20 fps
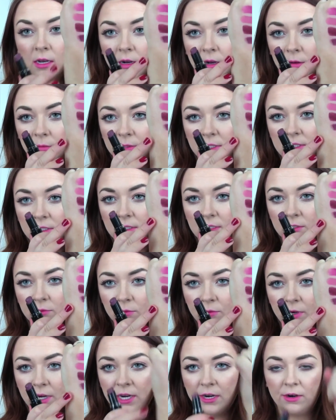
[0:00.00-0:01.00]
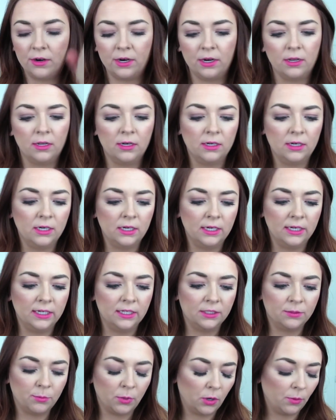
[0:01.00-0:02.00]
Um, it is this one right here, and it
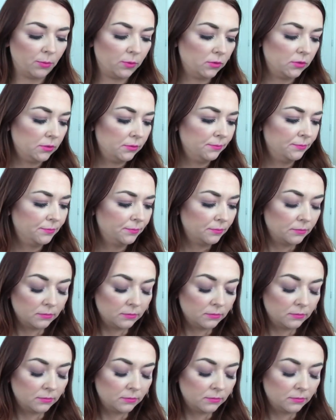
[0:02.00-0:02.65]
is purple.